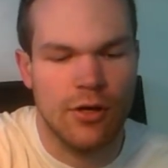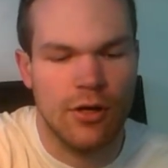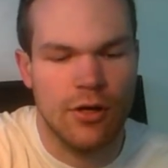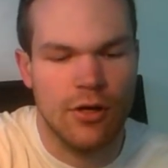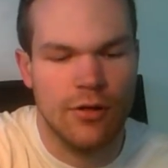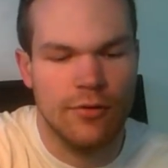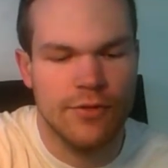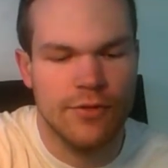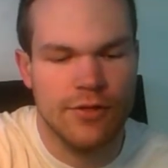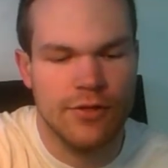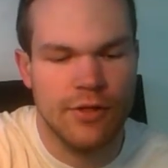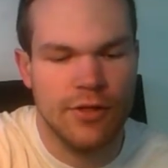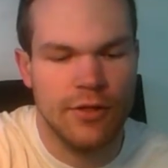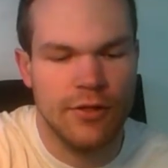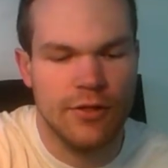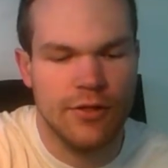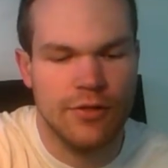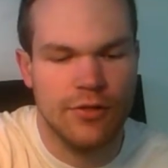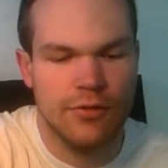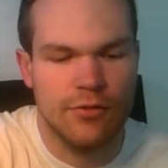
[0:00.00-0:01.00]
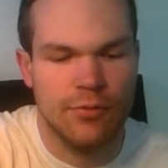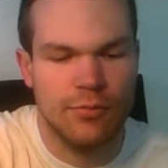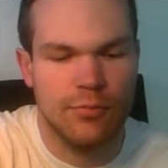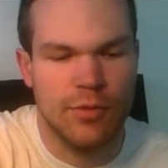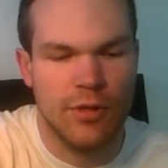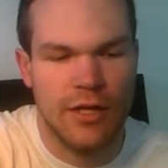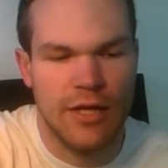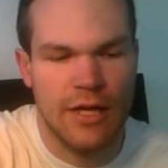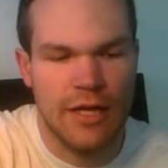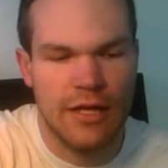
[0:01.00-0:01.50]
I've decided to do a
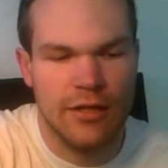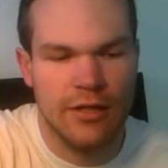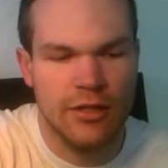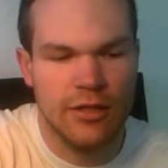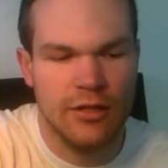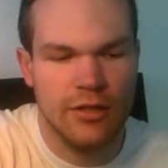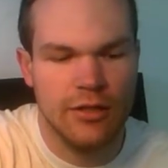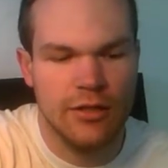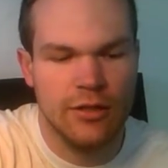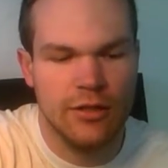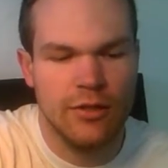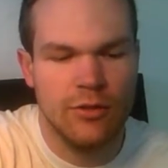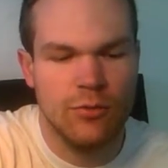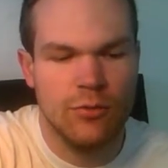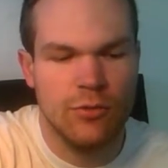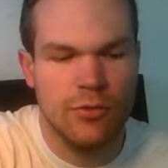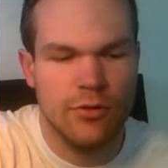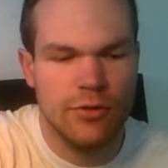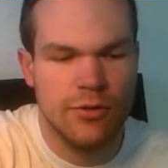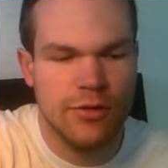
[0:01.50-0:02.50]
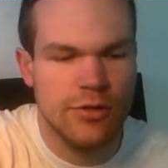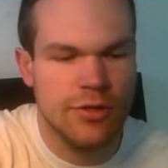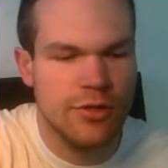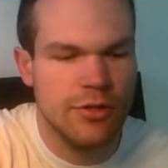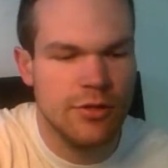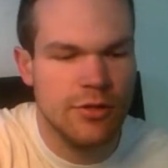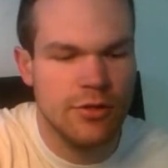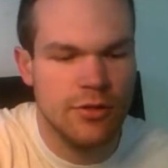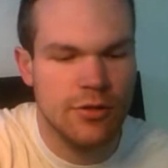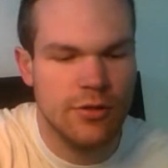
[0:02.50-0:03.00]
black ink
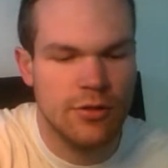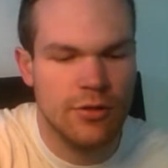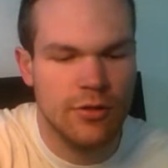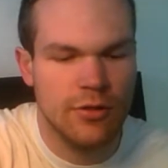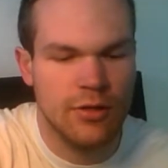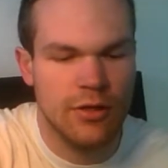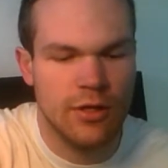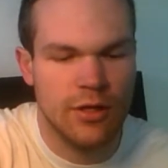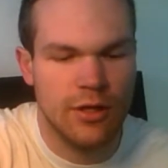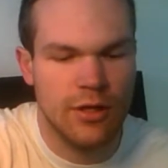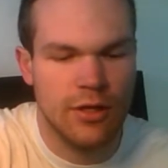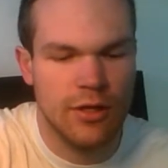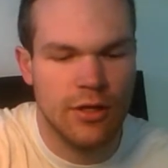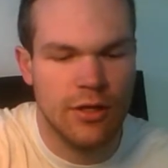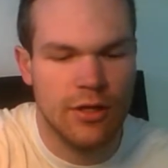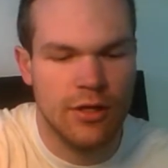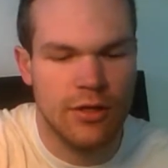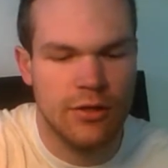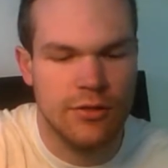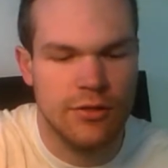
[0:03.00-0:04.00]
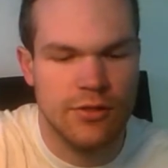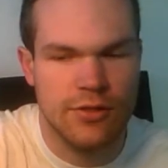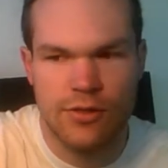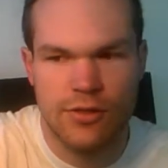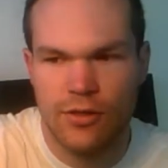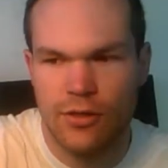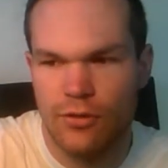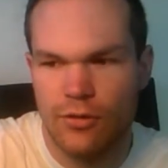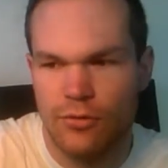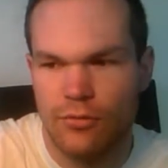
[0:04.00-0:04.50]
wash, and
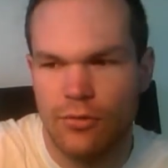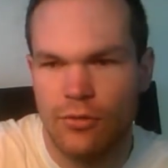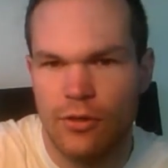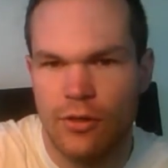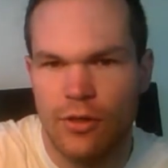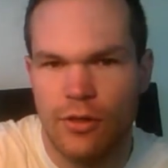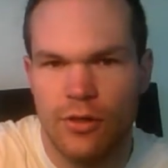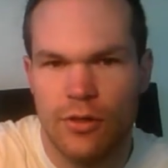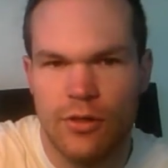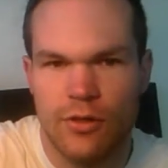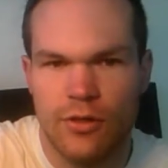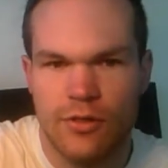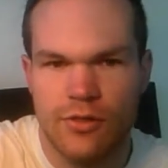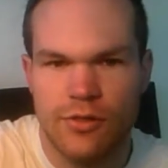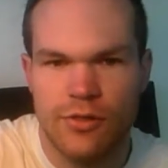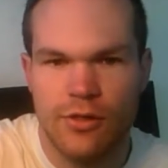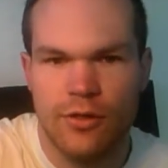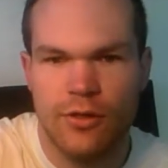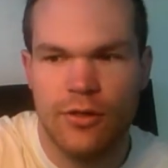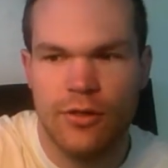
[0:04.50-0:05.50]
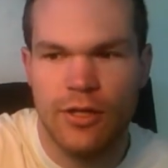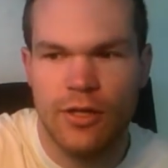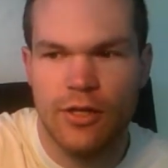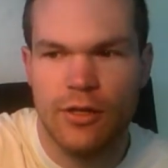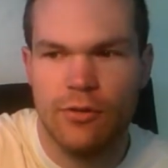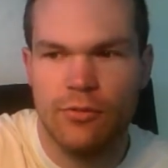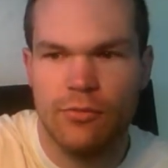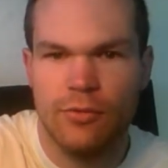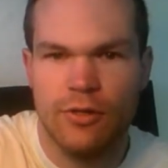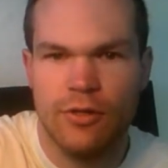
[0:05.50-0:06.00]
so I started
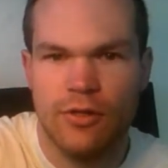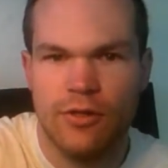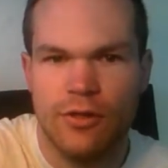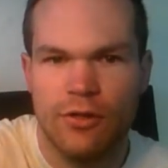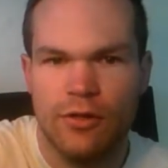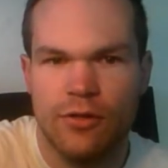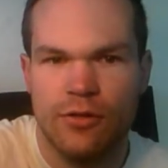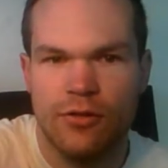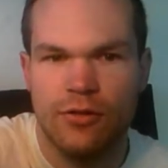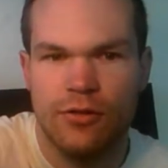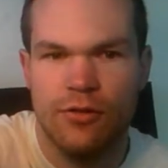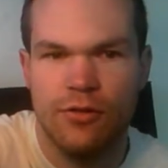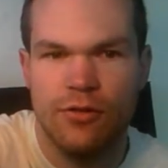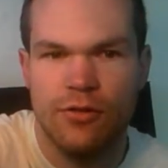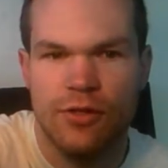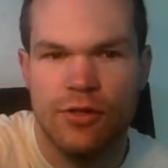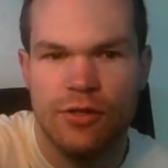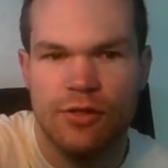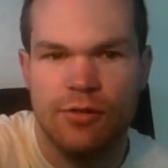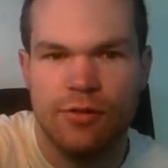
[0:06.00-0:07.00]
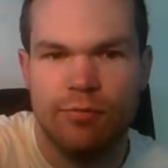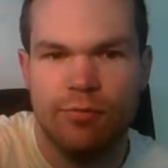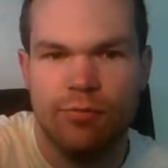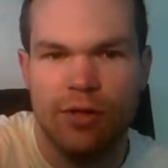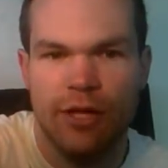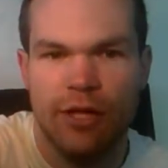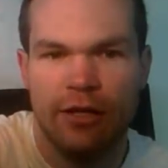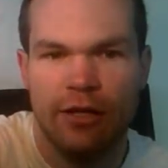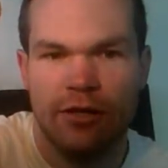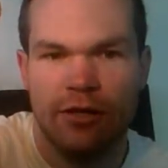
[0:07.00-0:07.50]
out with just
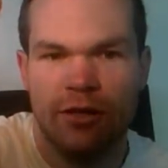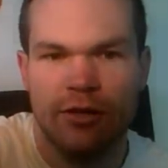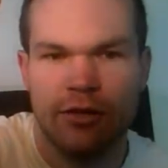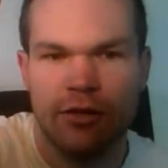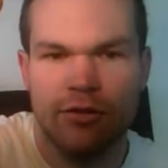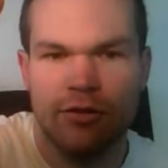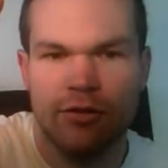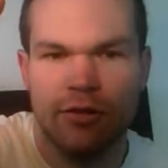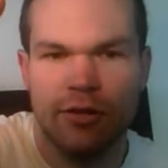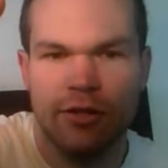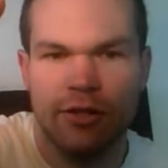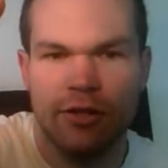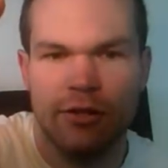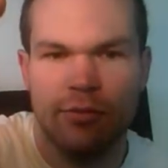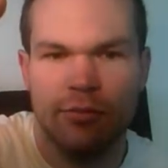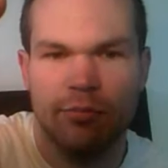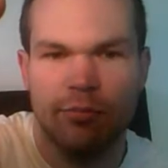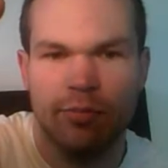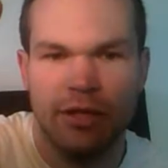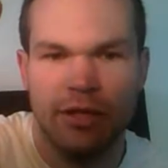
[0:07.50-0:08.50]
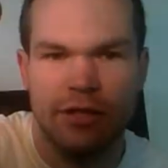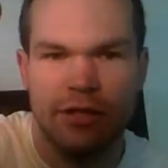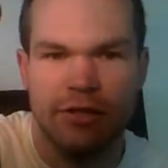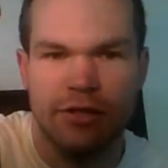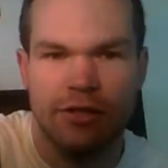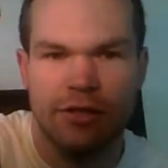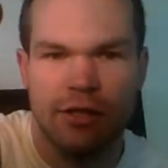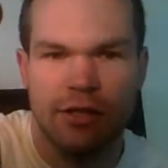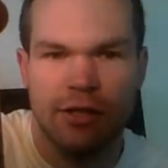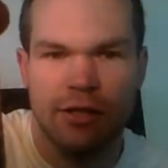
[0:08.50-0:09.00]
black acrylic
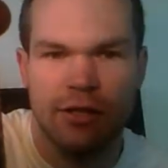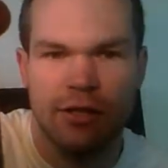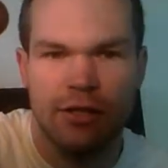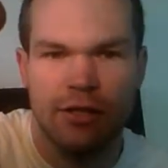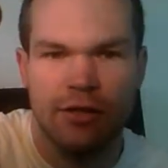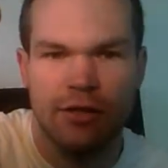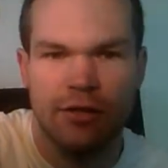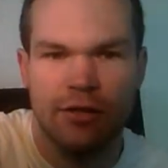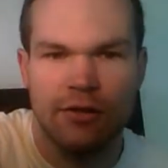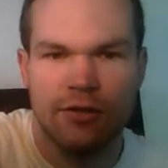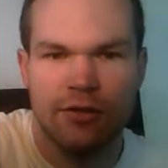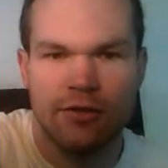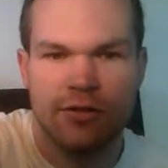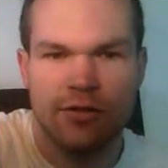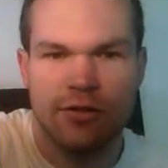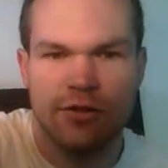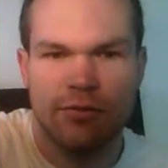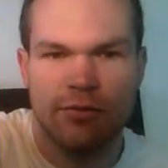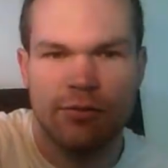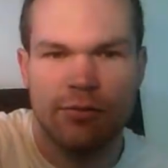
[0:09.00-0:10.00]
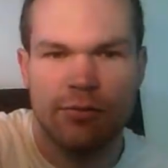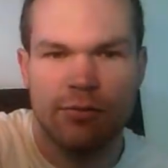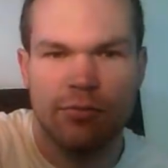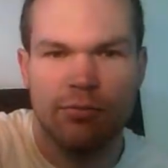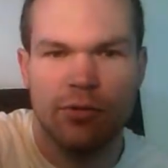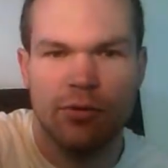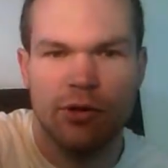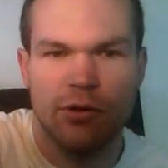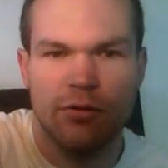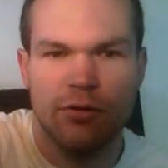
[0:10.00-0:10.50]
paint. Super
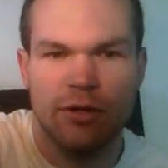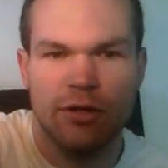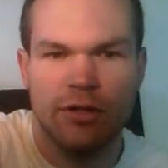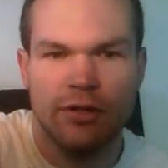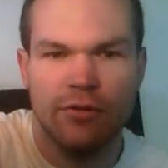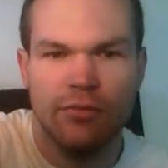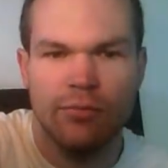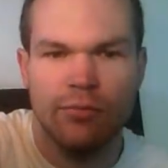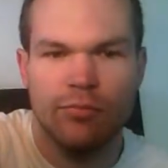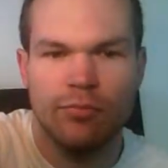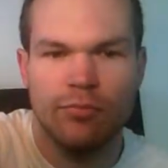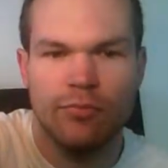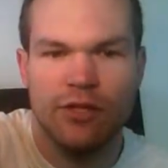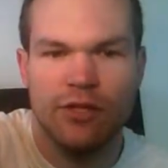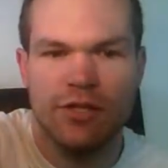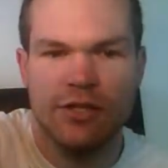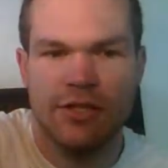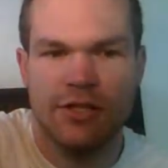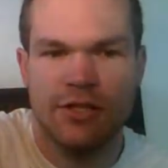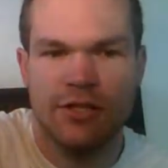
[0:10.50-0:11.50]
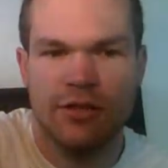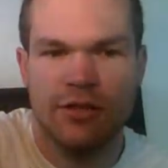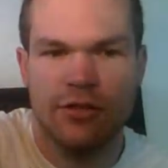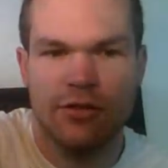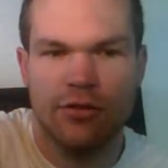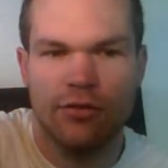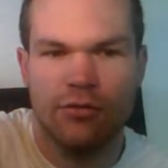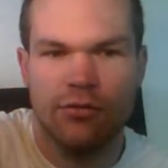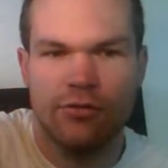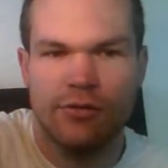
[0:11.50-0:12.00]
boring, easy to
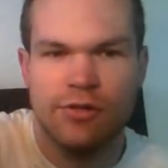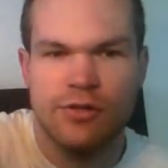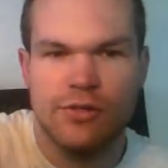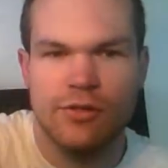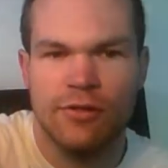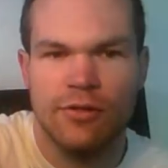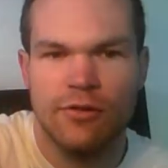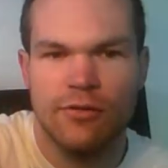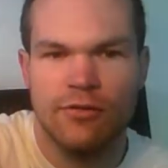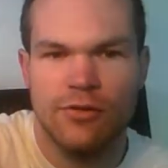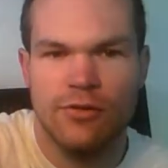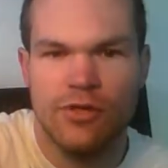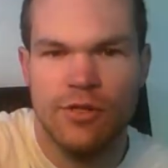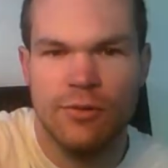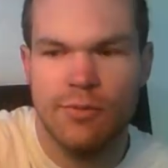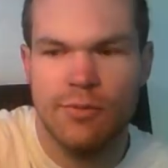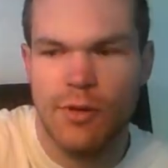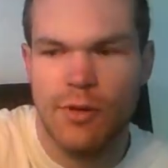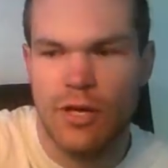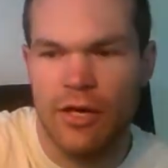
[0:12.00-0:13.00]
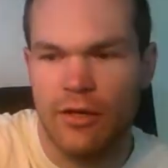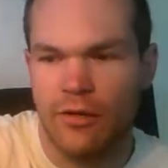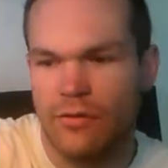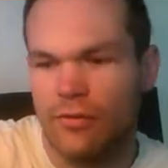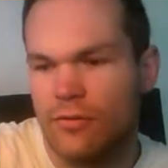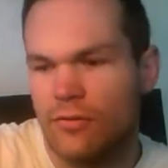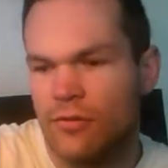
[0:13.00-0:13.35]
use, cheap to buy.